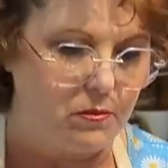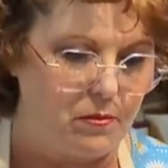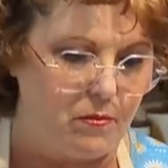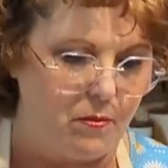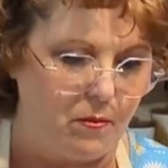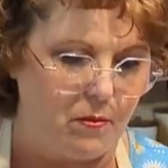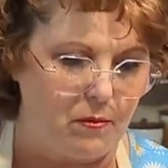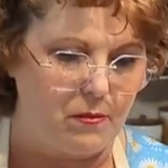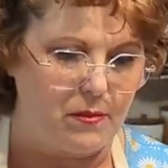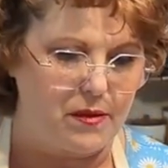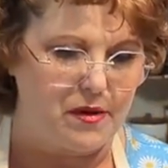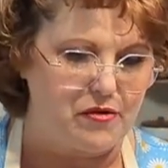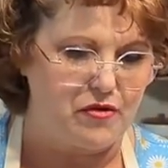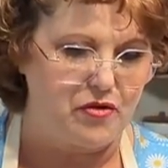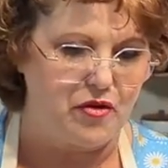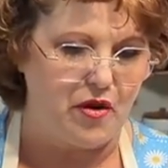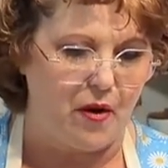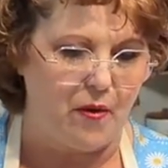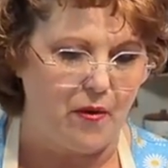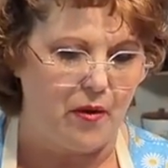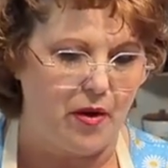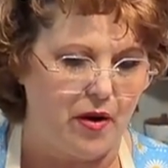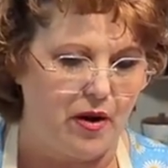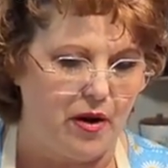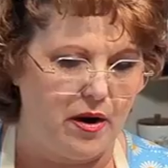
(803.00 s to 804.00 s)
Mmm, it's
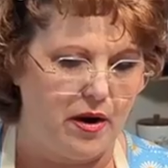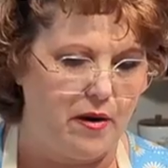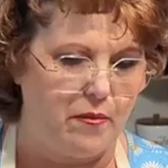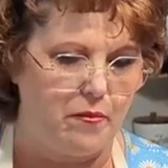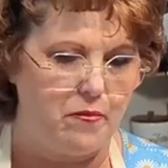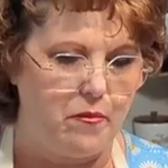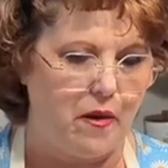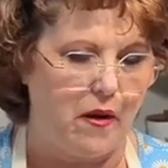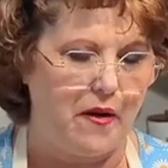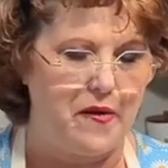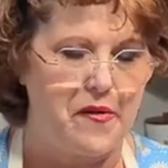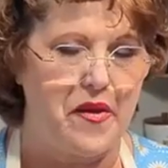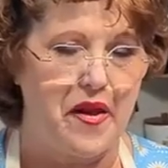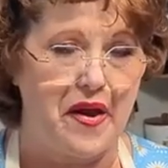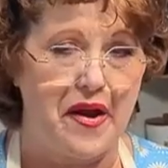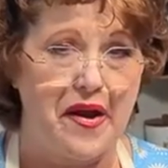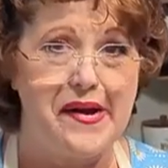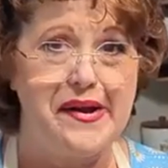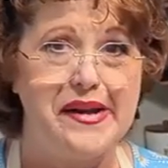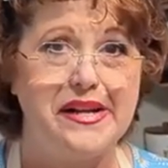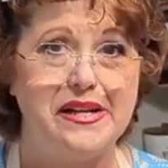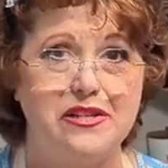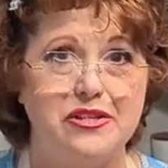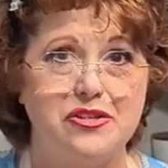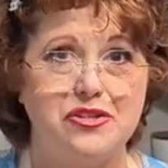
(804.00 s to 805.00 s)
so good. It
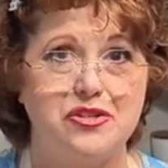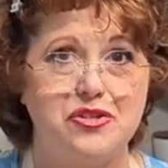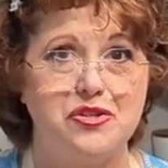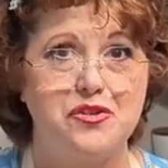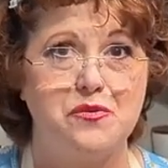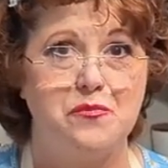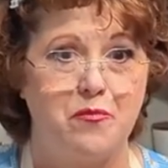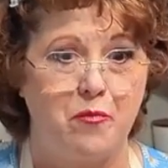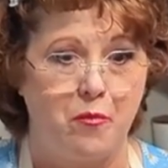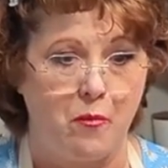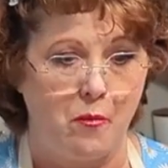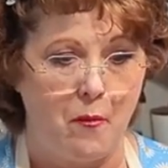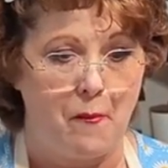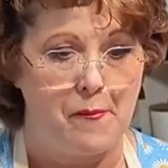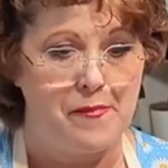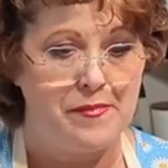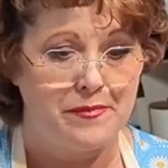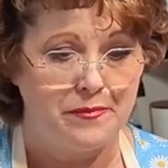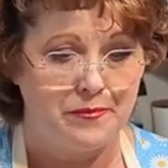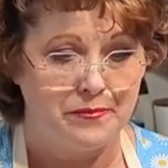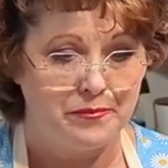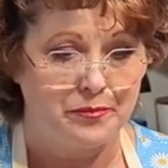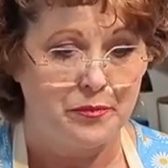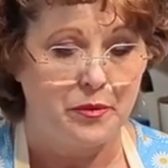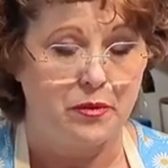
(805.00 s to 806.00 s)
tastes
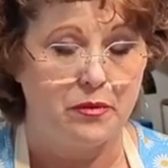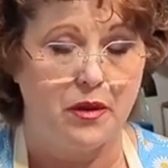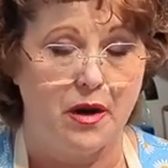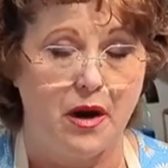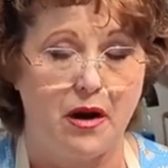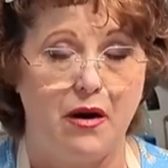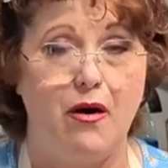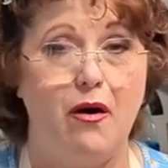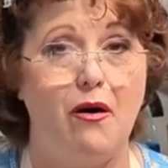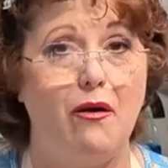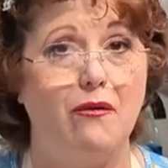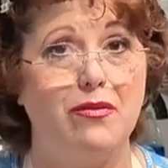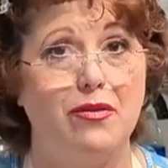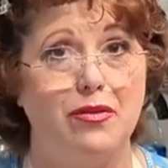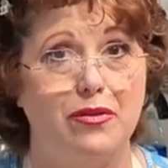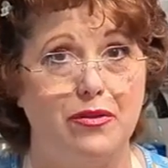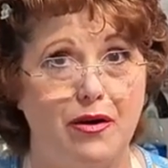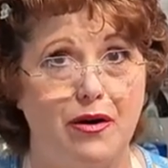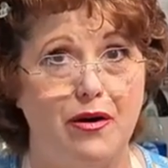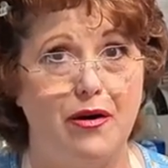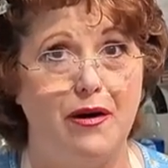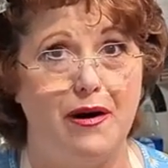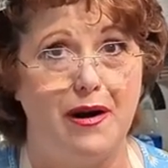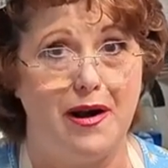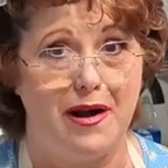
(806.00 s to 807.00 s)
a
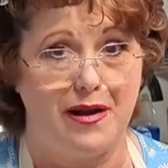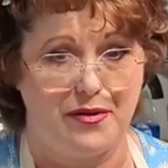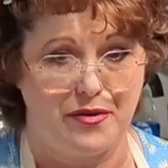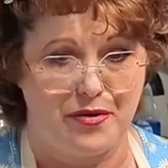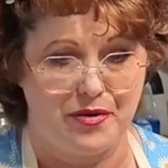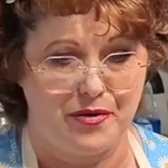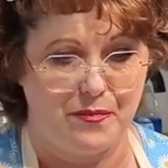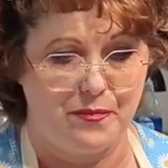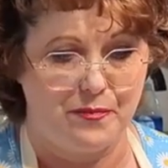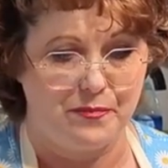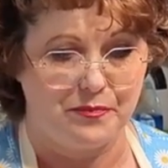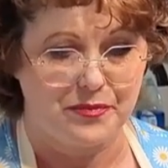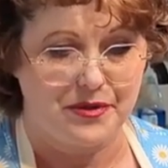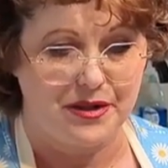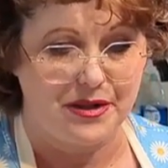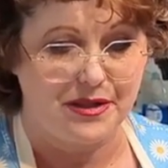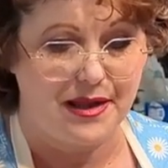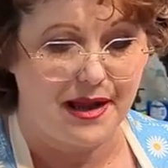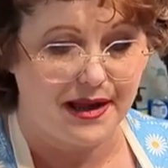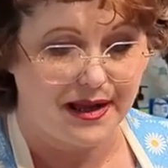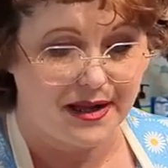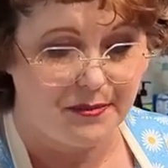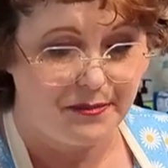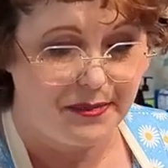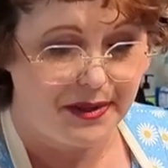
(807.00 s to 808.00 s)
lot
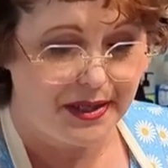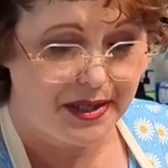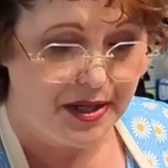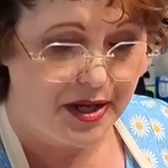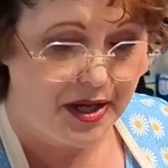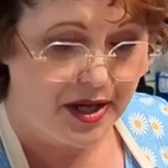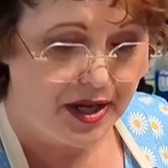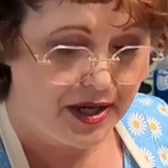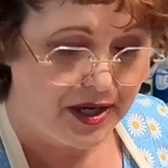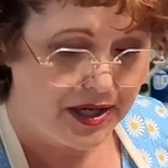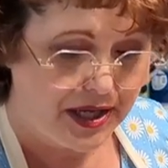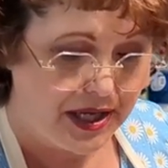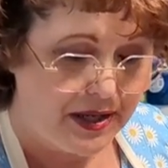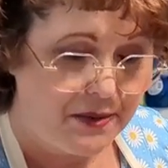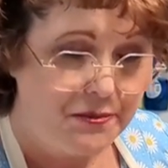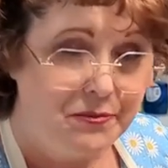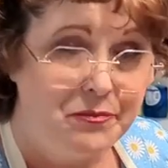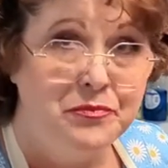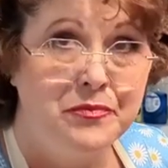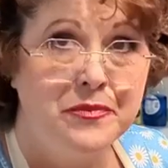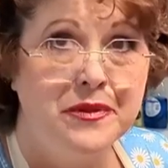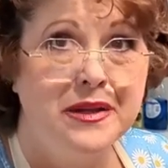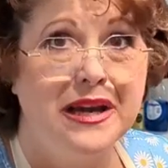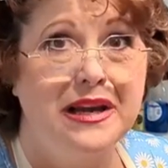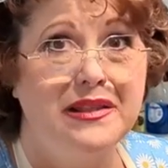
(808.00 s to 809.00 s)
like a Bit-O-Honey.
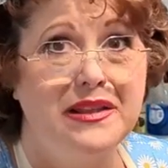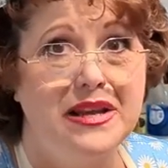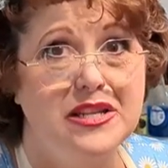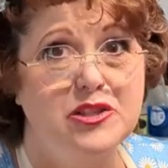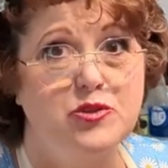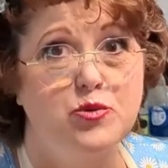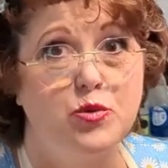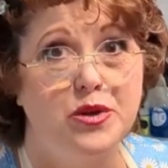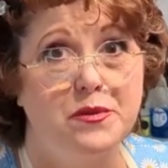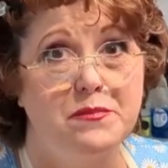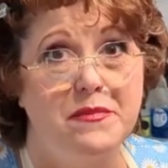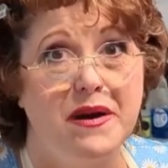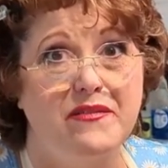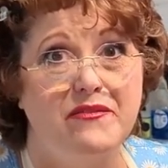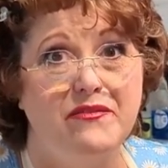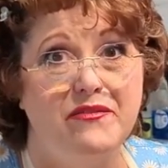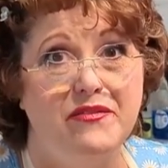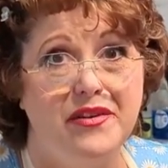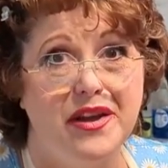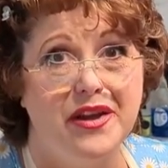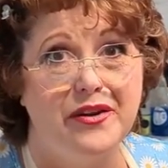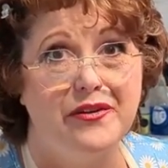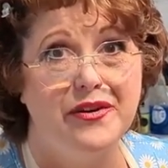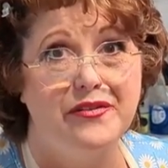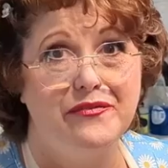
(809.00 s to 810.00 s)
And that's one of my
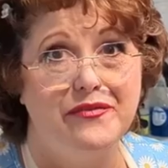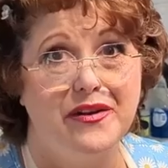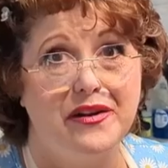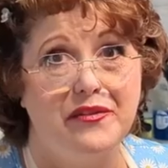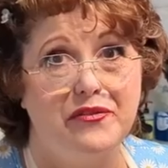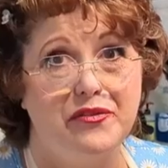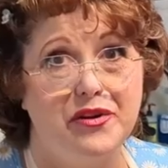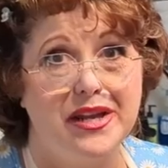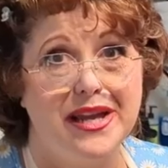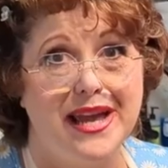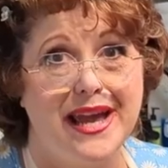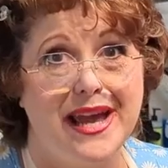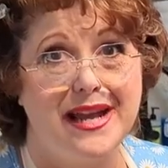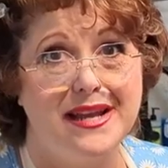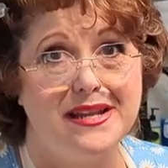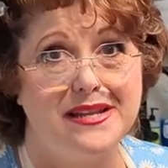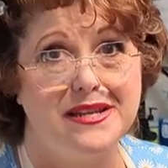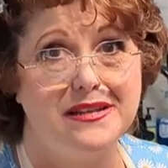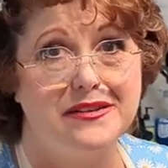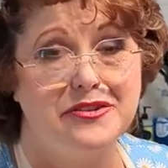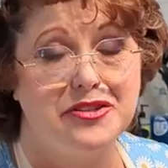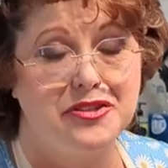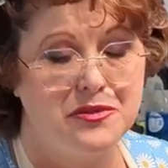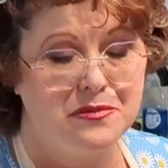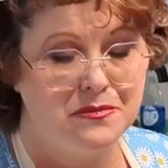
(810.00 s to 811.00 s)
very favorite
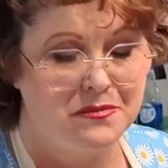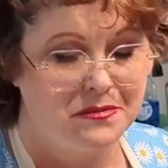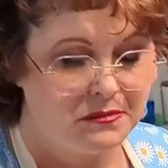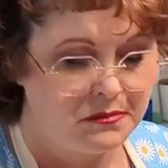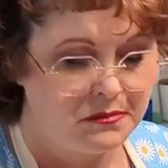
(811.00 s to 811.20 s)
candies.